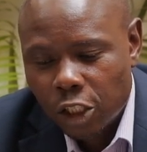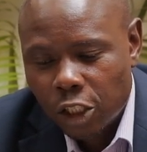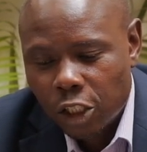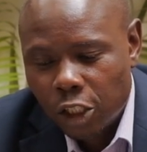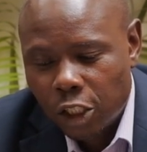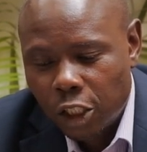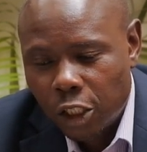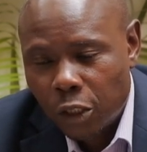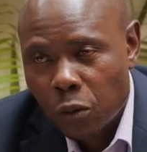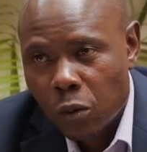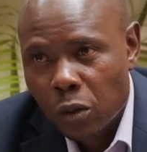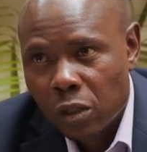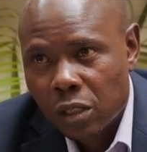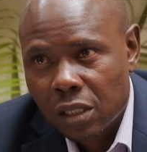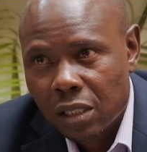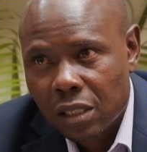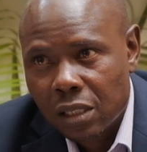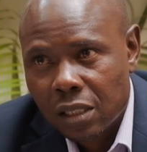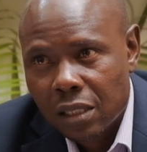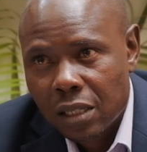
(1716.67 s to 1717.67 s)
She
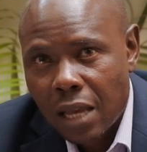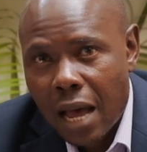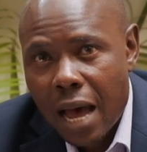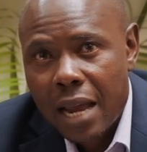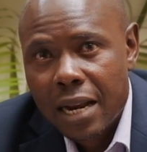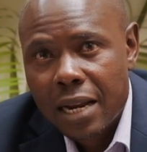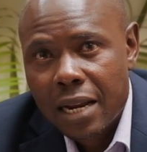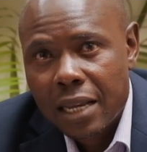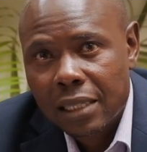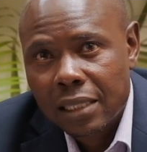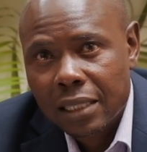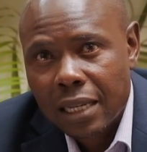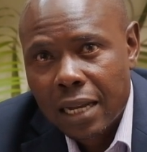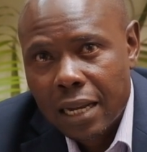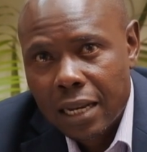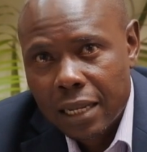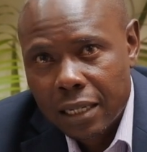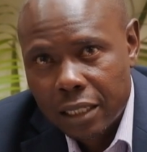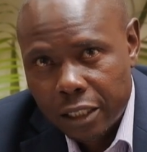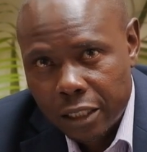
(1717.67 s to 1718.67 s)
was under
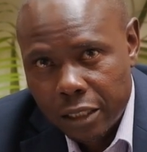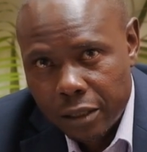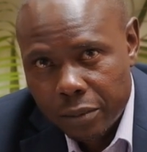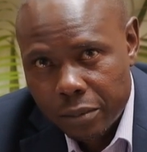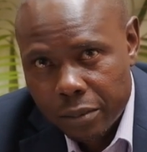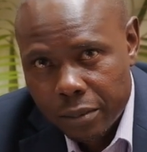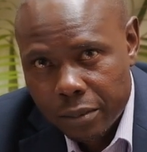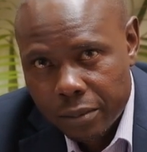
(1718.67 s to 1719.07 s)
scholarship.